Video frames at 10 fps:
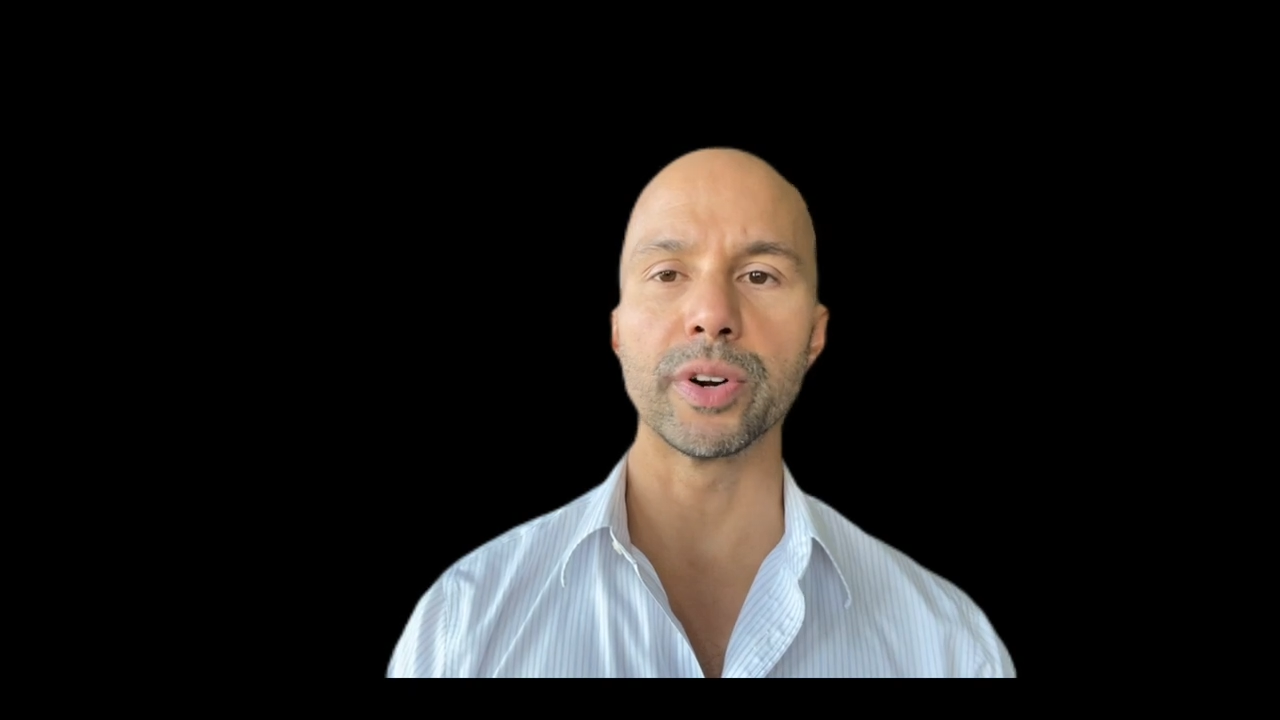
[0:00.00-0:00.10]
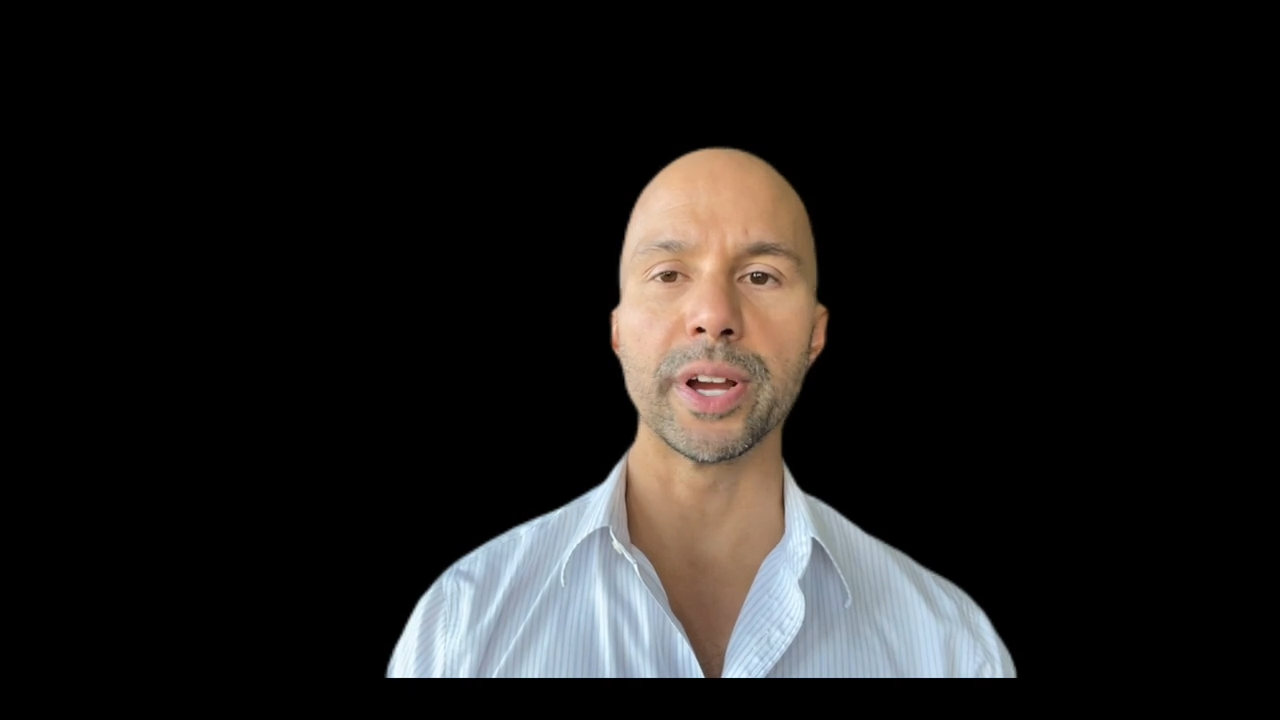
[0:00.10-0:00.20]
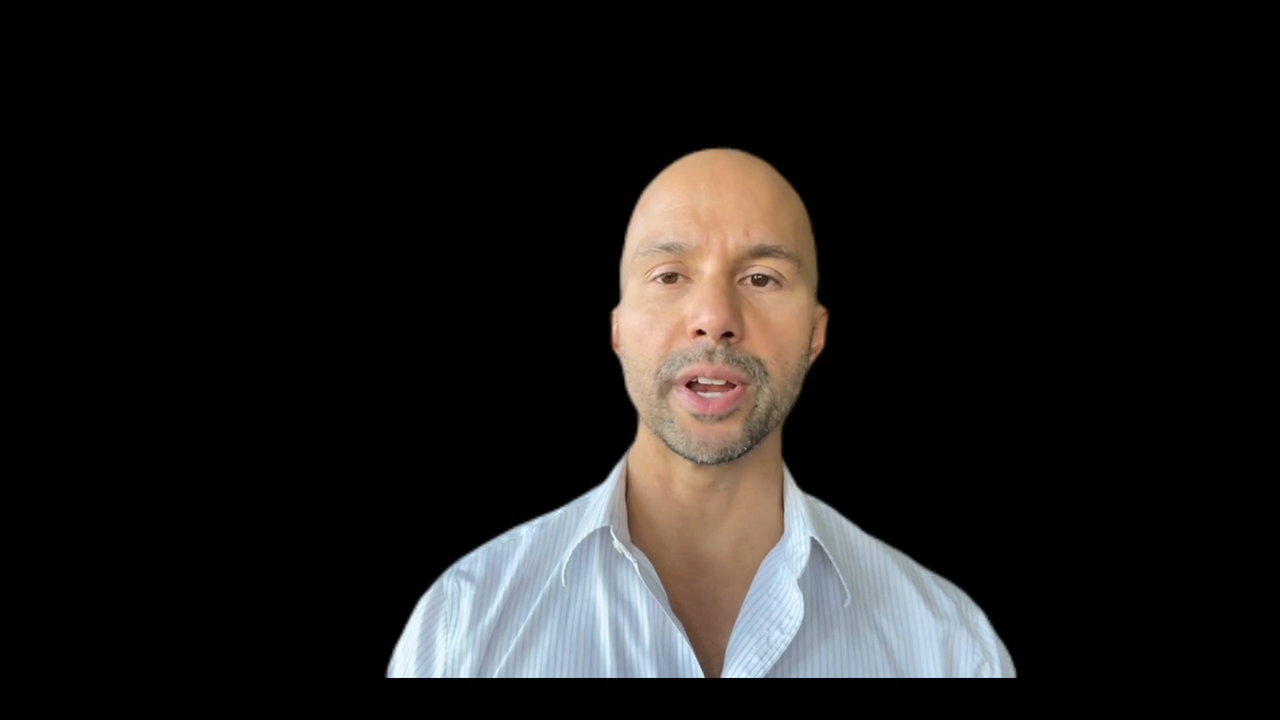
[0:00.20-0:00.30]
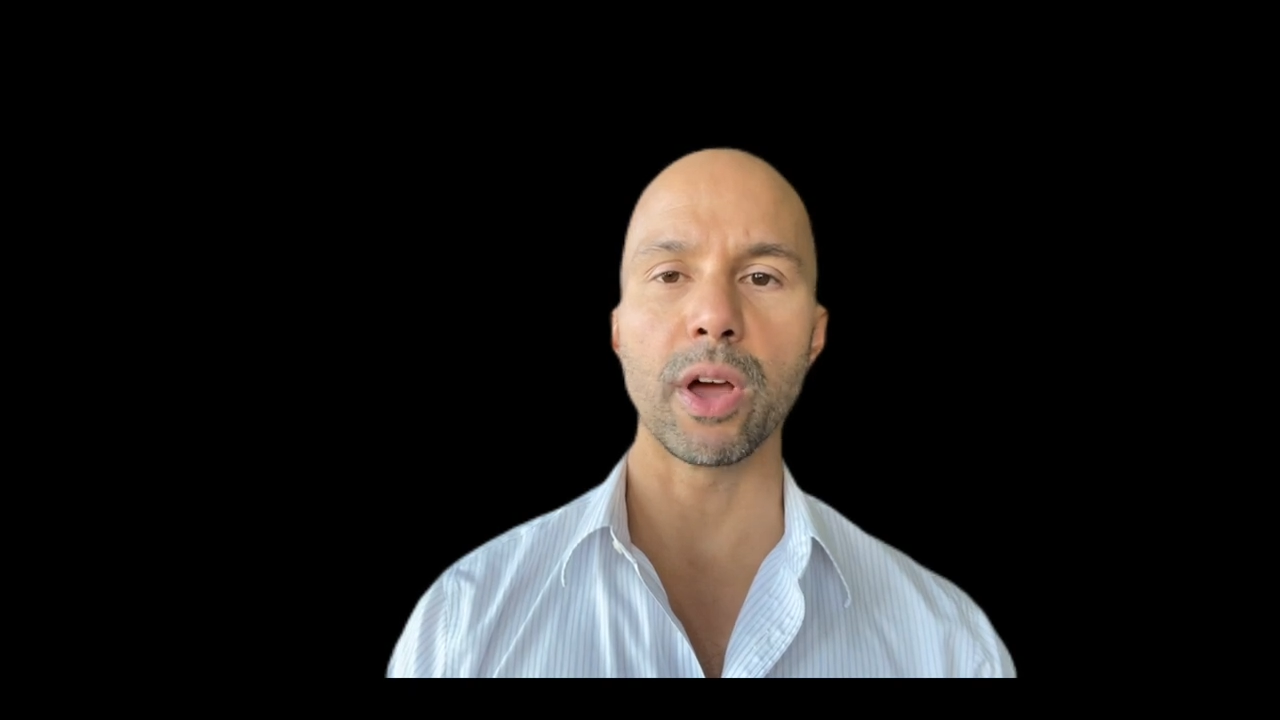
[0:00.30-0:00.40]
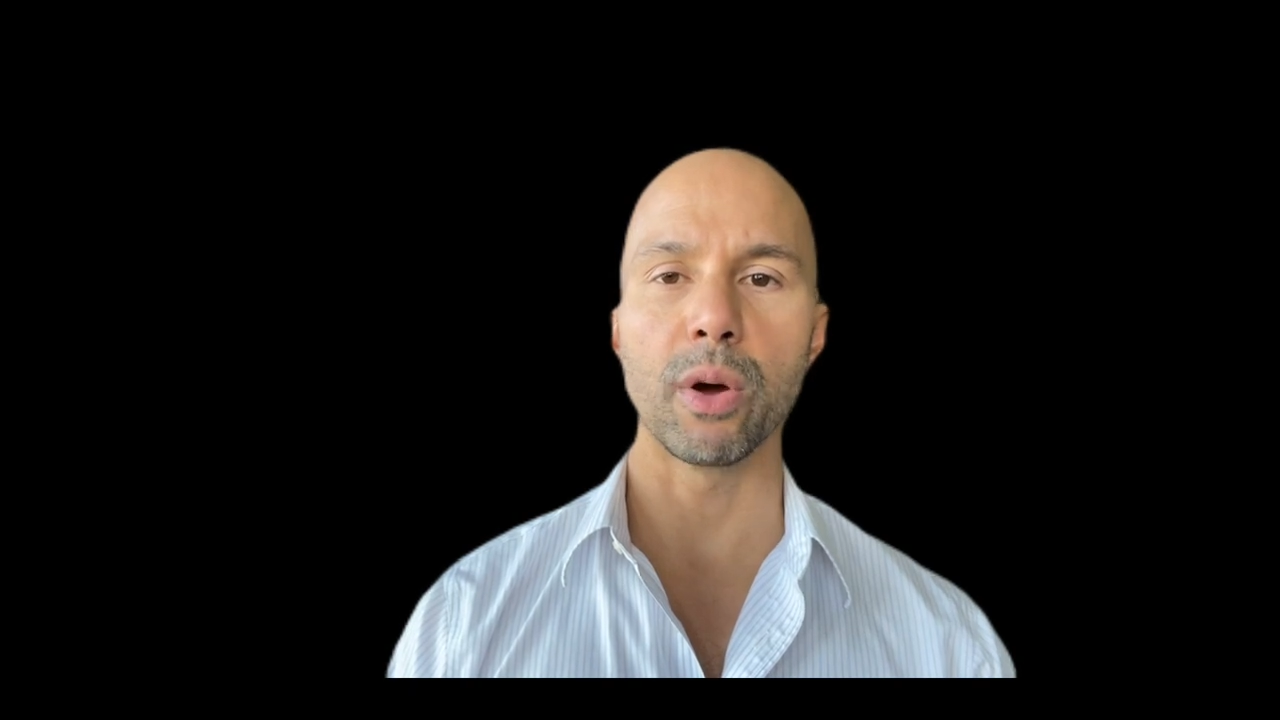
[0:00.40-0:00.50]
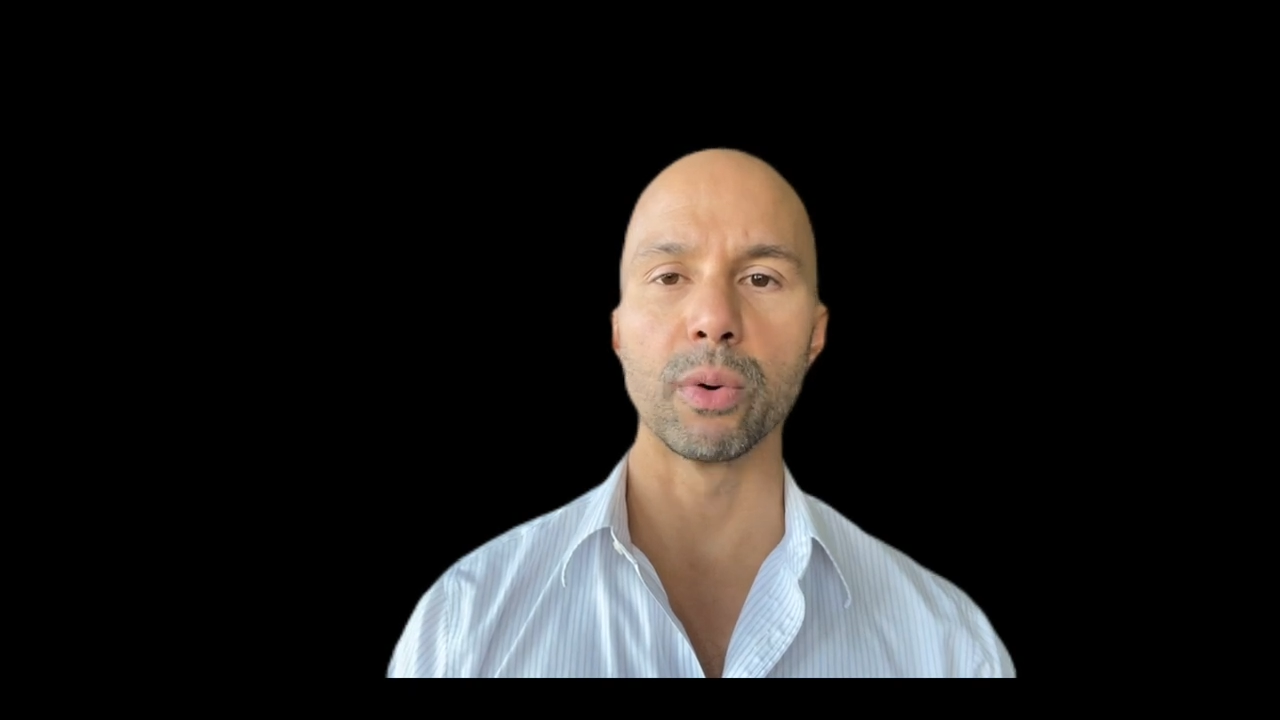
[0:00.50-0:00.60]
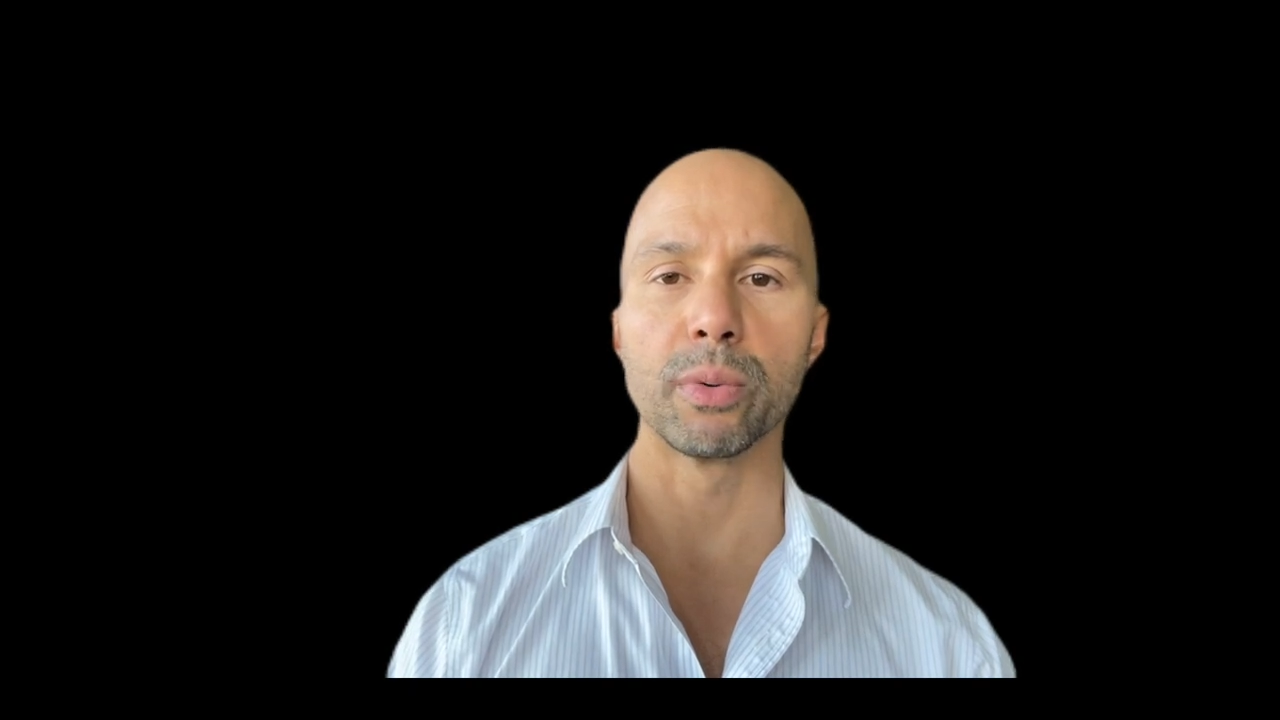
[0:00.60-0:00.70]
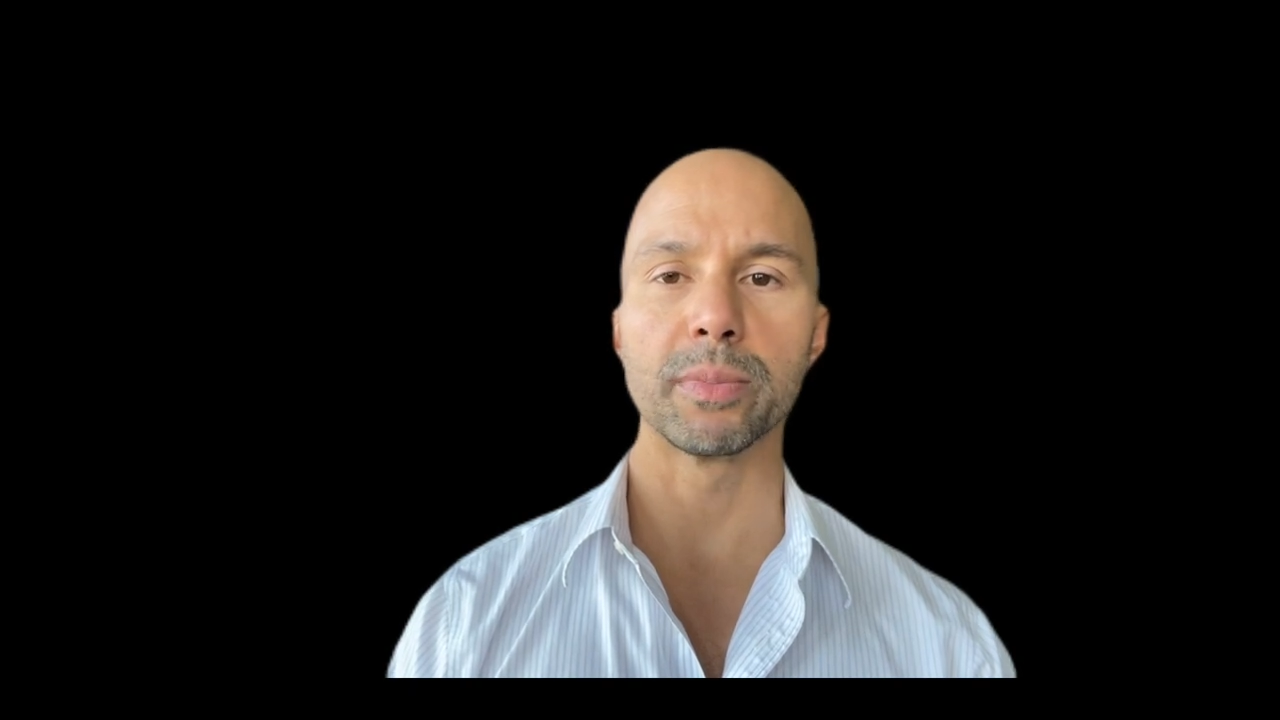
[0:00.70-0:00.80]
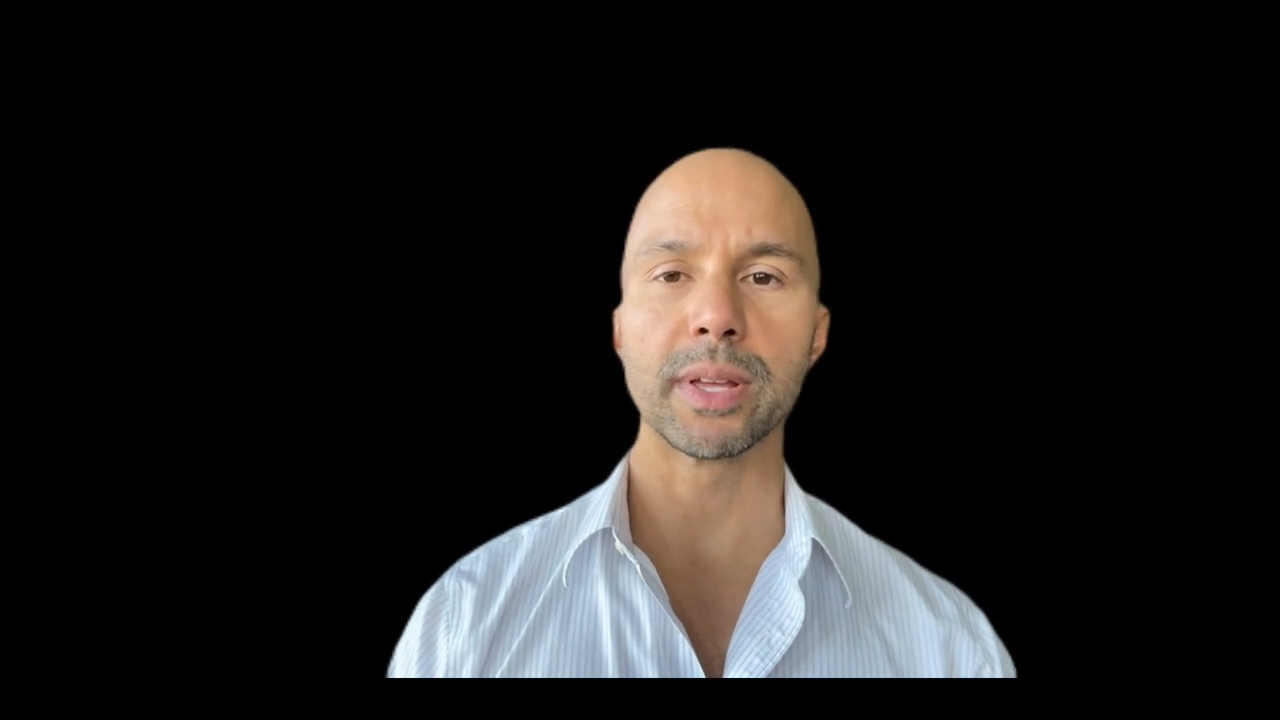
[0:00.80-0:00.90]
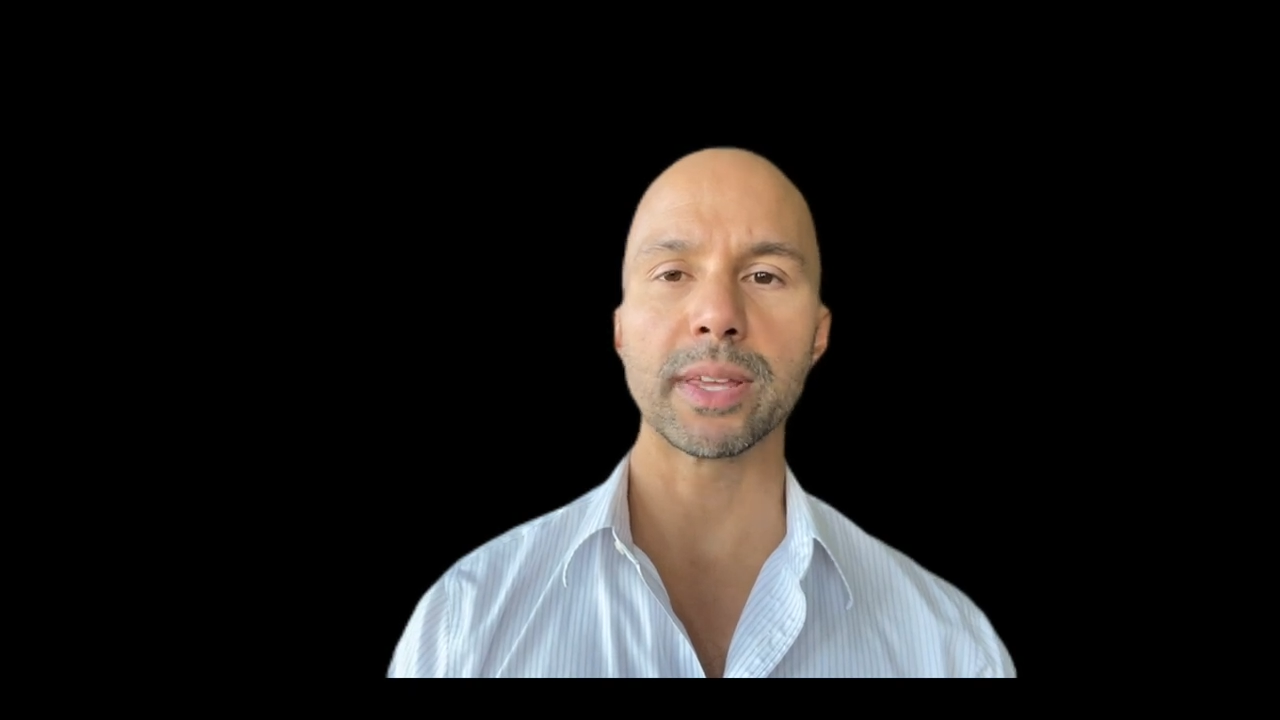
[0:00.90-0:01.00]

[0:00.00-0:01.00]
in a home